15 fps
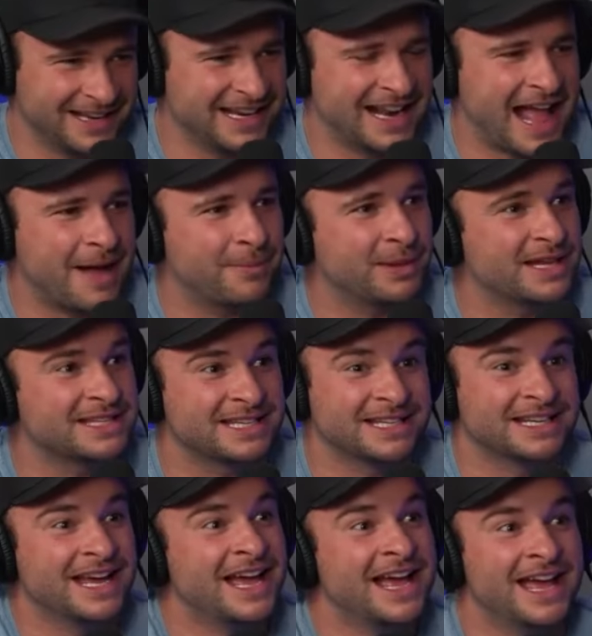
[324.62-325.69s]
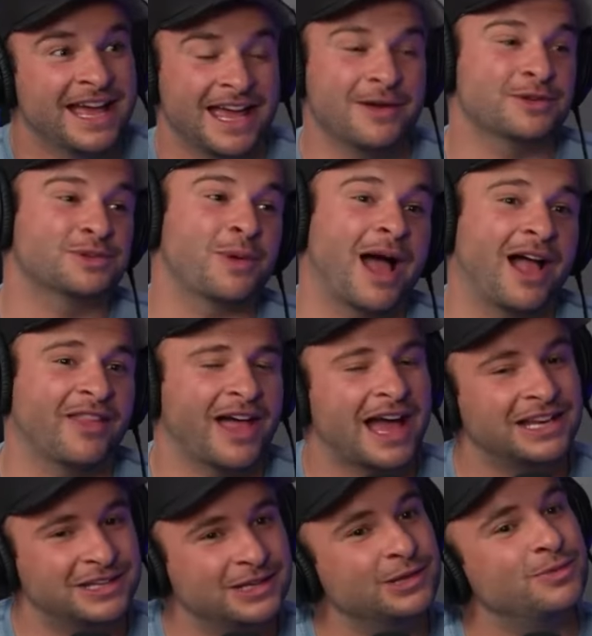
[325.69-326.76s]
Indianapolis, and it was wild.
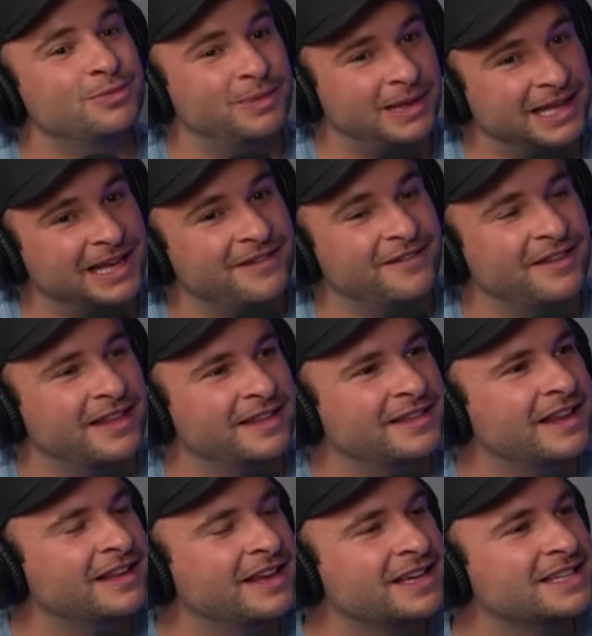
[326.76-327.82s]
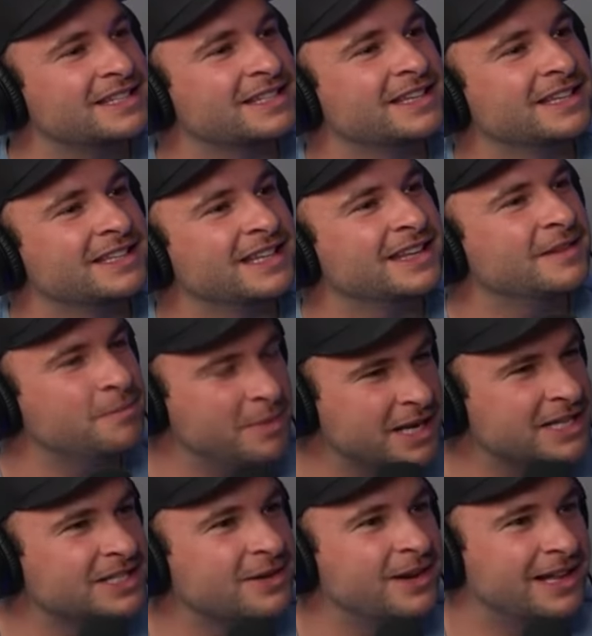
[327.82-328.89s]
I do believe that, because did
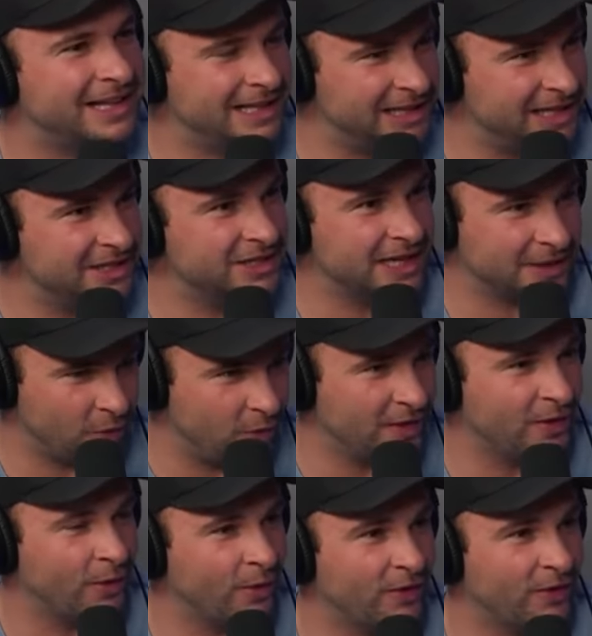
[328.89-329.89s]
Minnesota win the whole